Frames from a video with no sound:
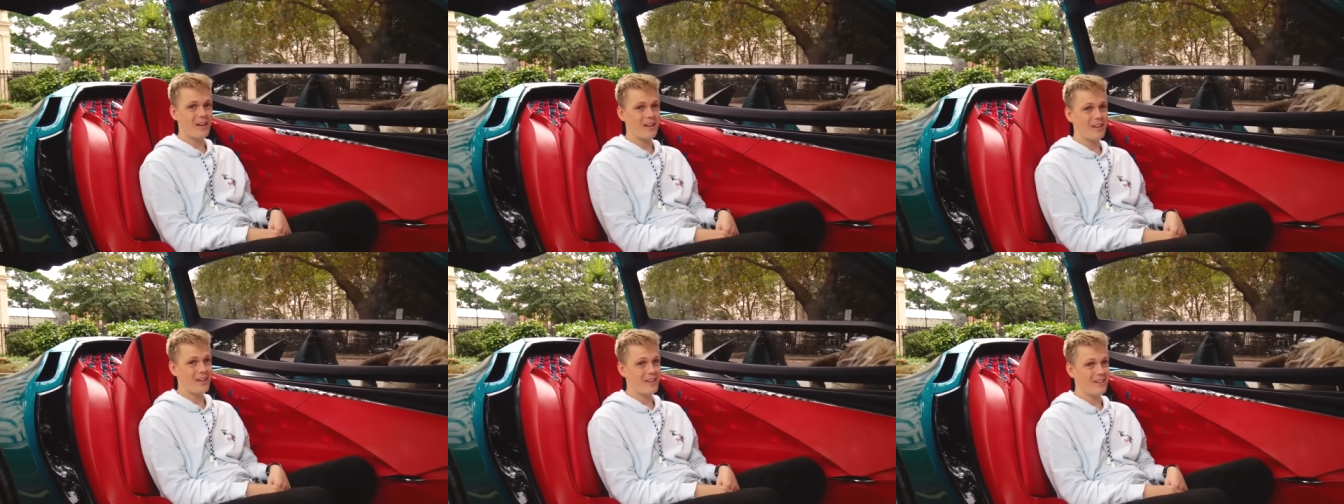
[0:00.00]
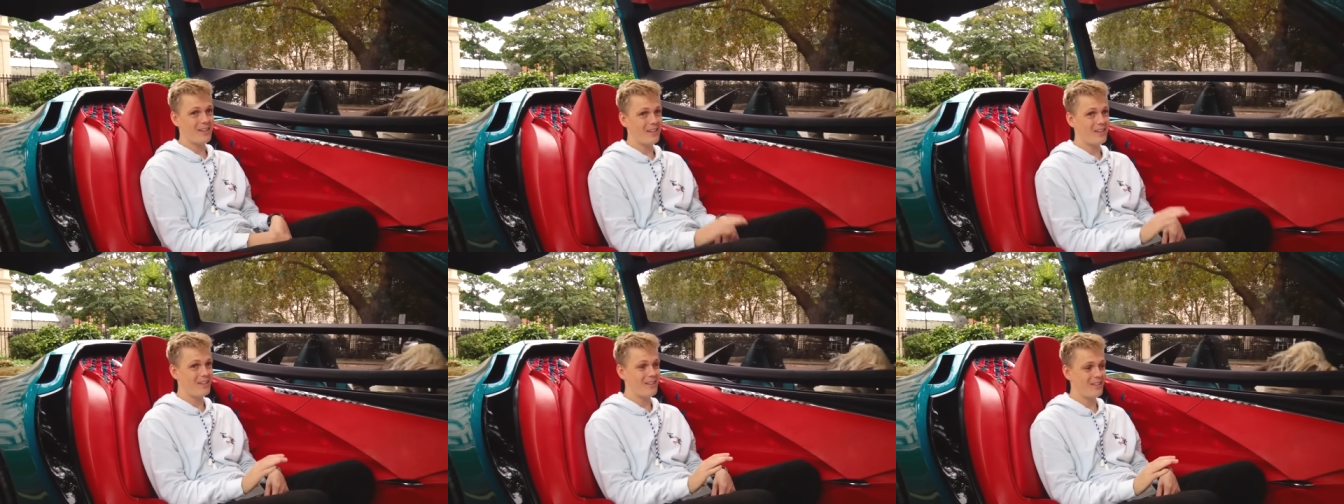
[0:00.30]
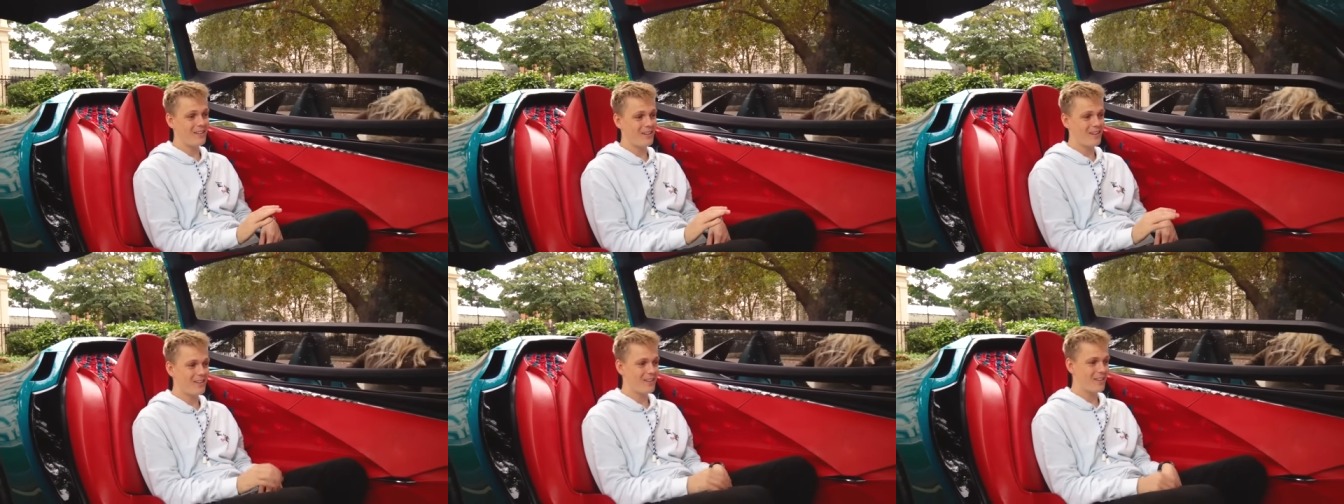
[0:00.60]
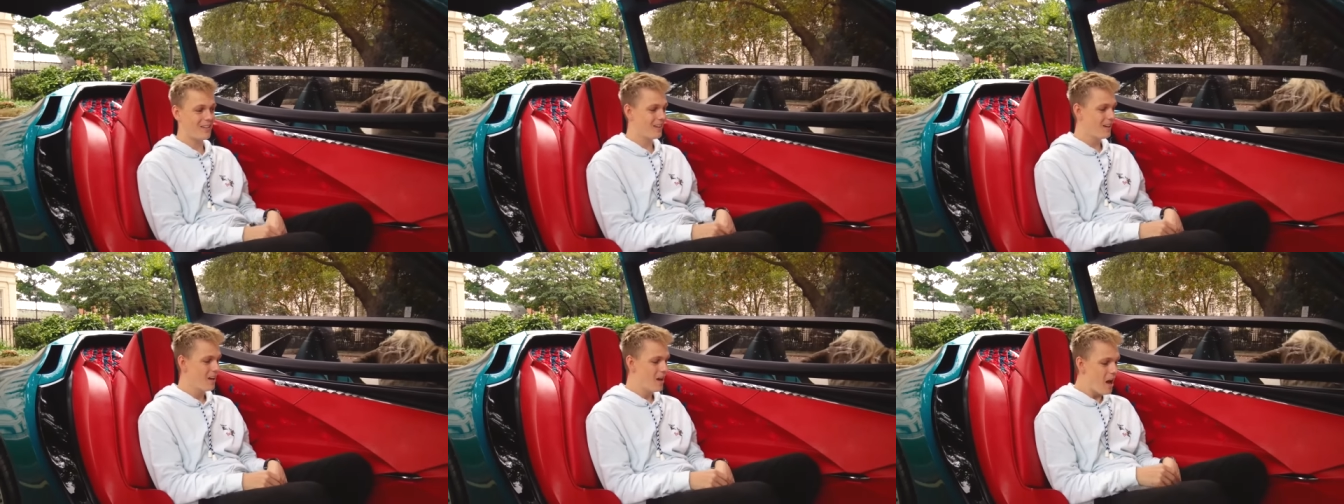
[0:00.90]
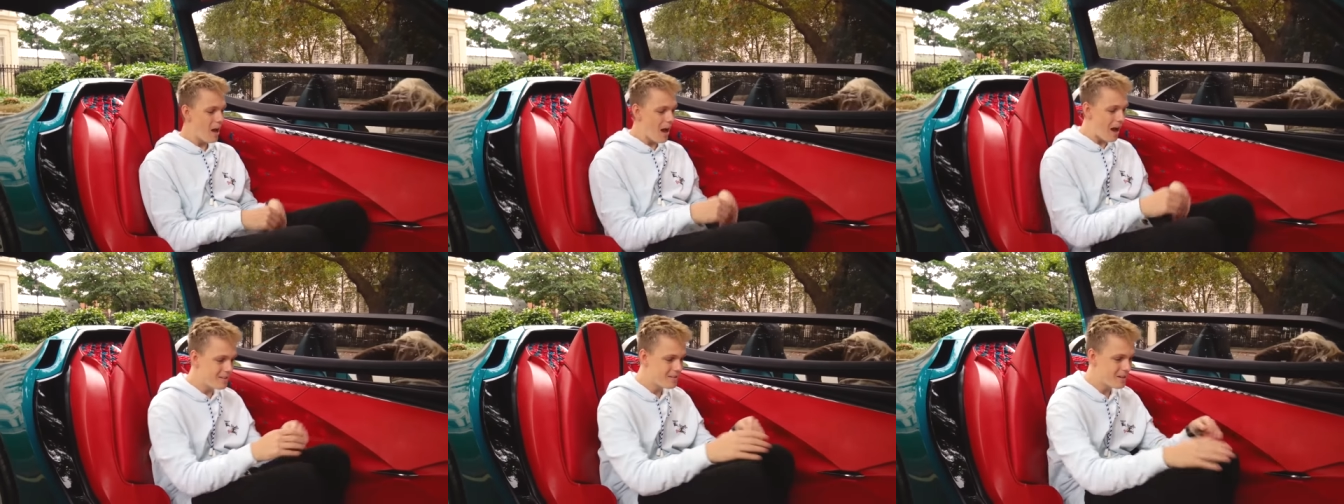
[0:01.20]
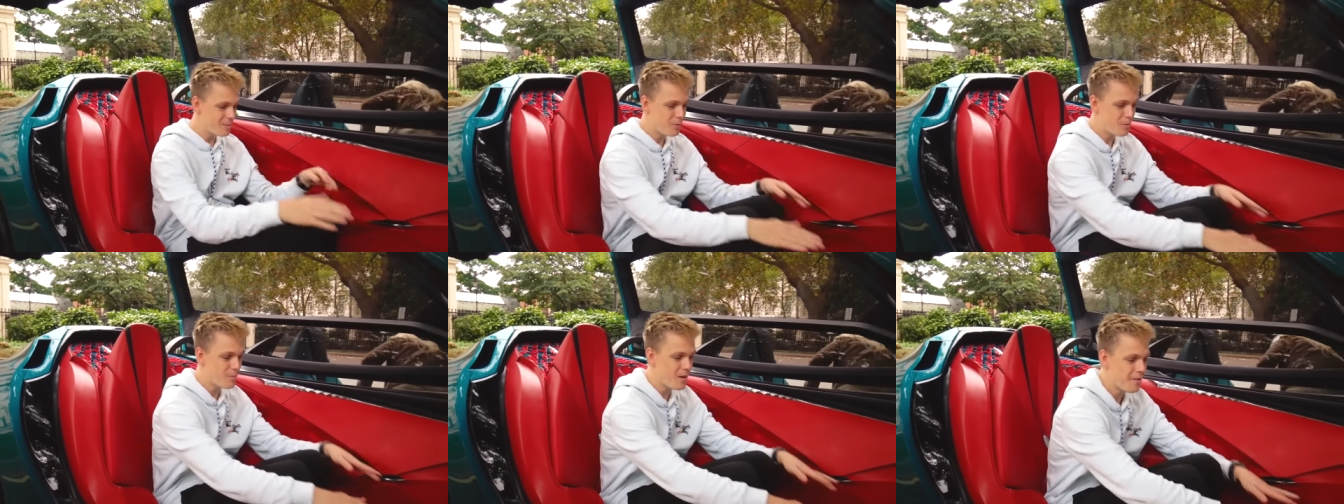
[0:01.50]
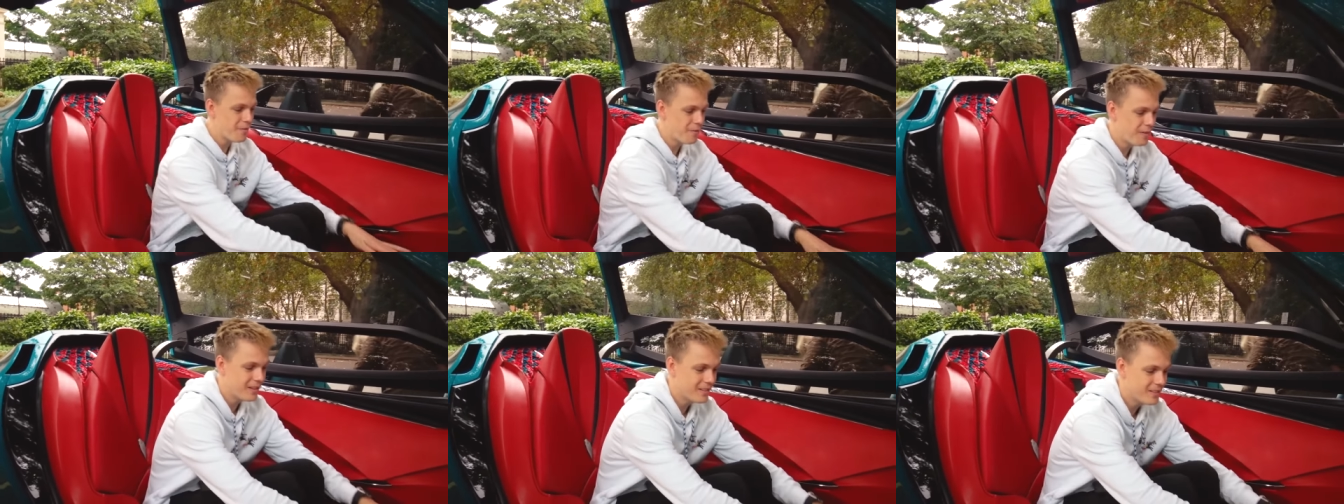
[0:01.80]
I didn't do anything. I did put
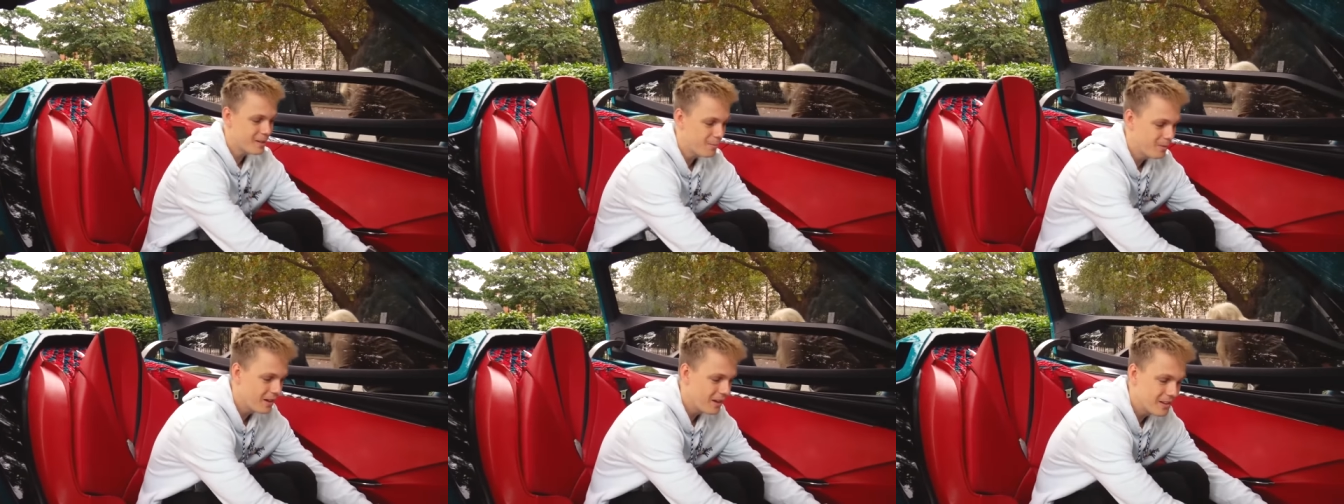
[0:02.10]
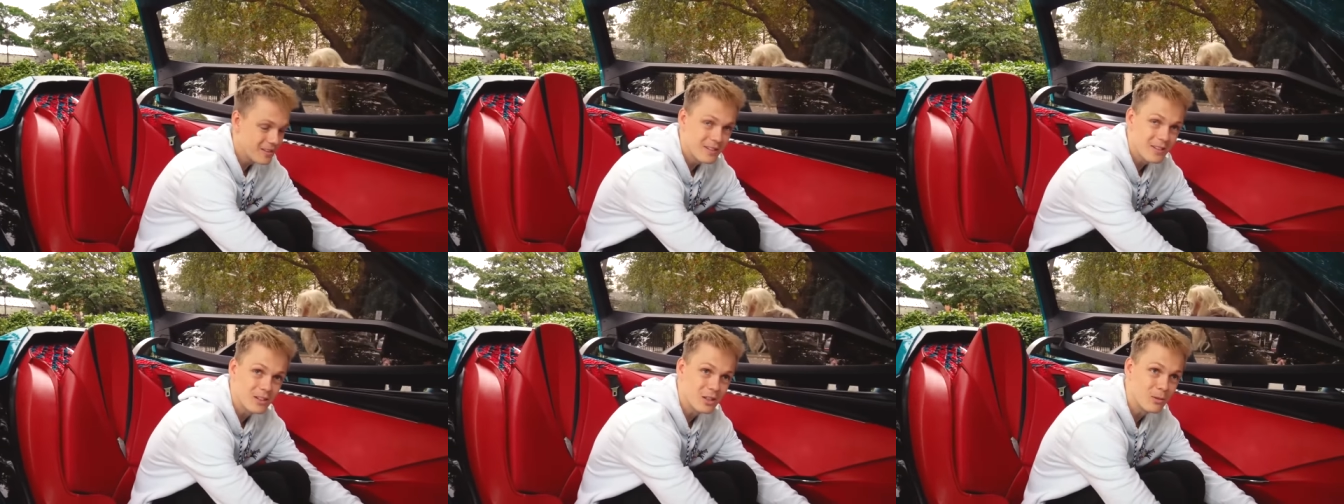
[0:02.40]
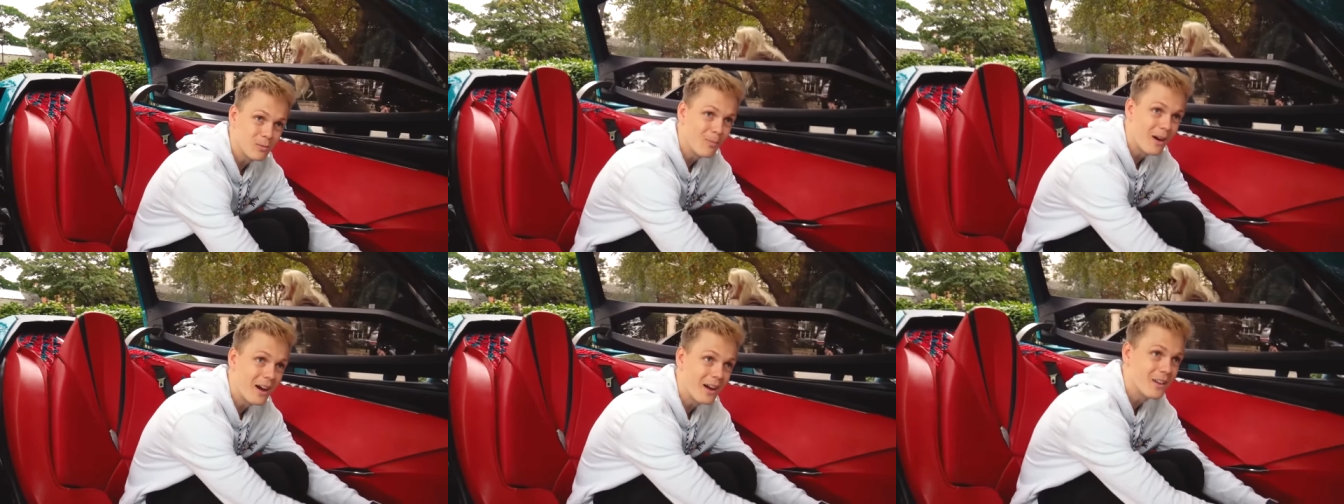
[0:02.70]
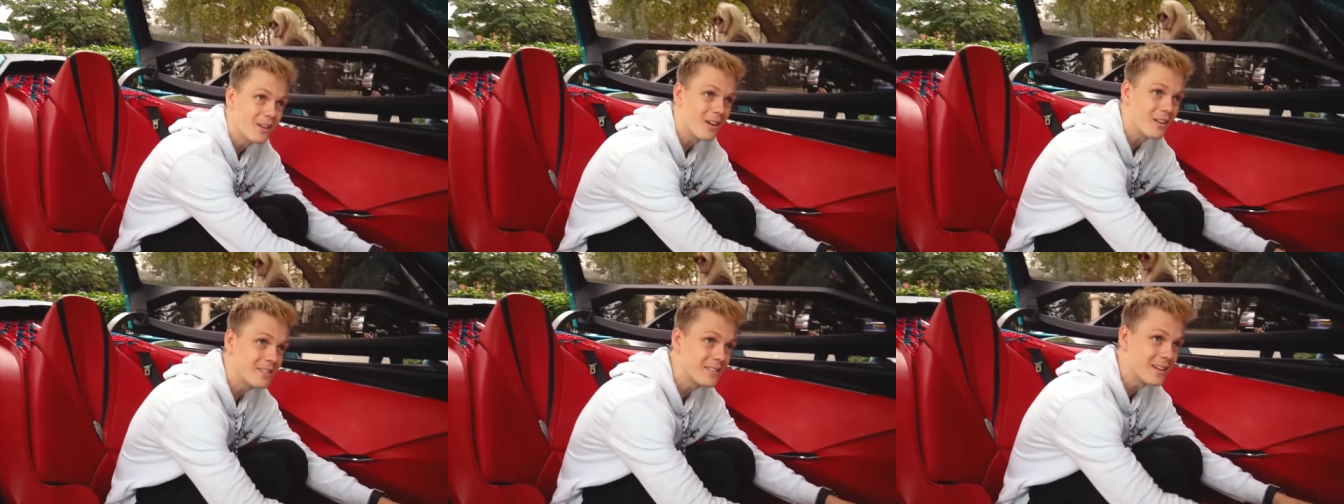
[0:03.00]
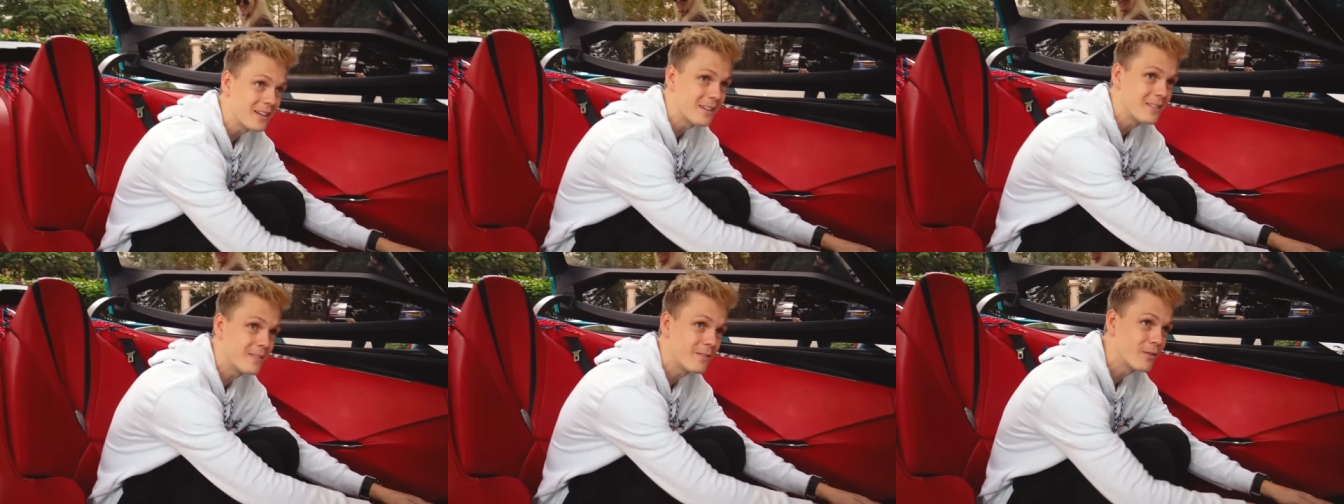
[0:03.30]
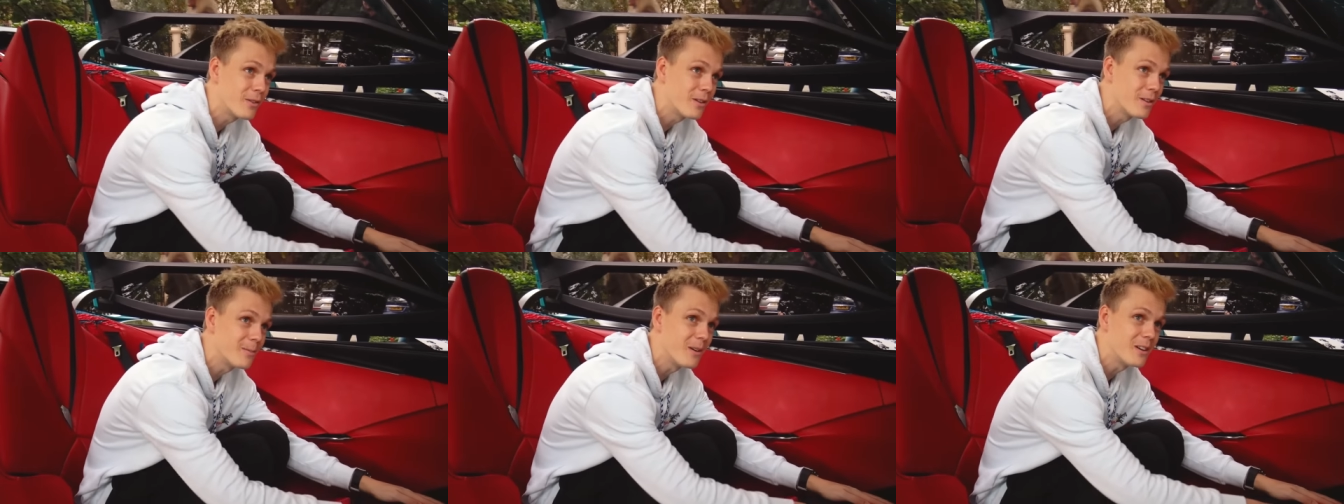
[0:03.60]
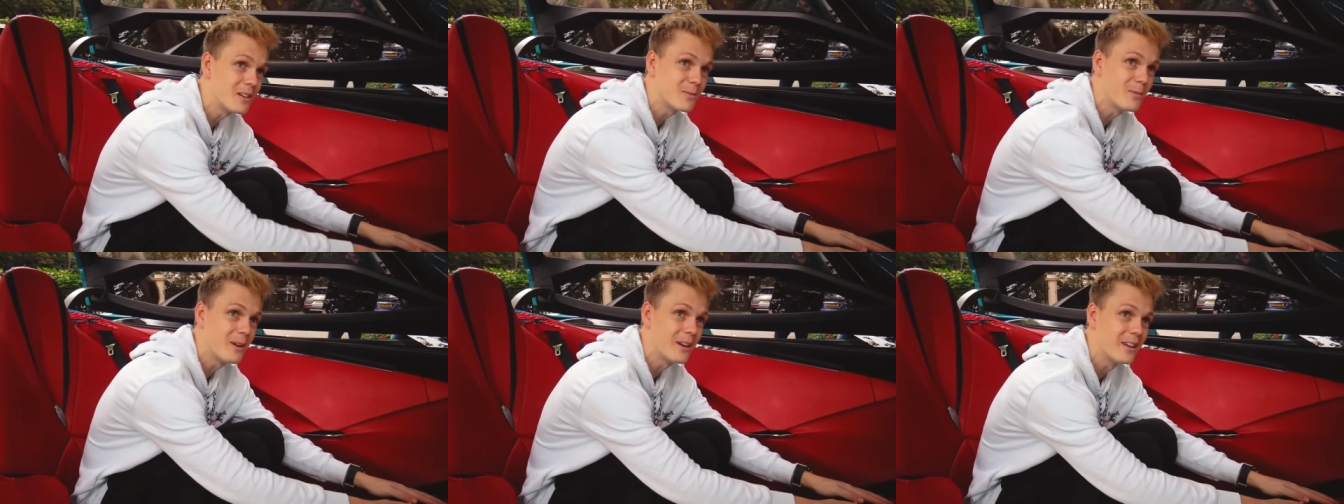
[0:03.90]
my feet up there, so you might not sell it for as
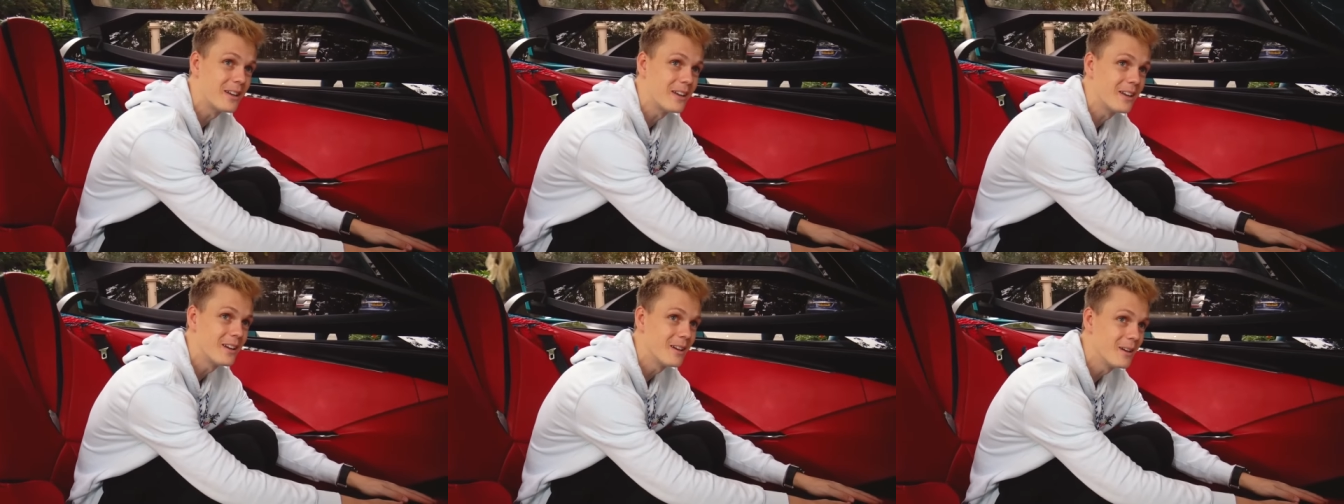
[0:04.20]
much money.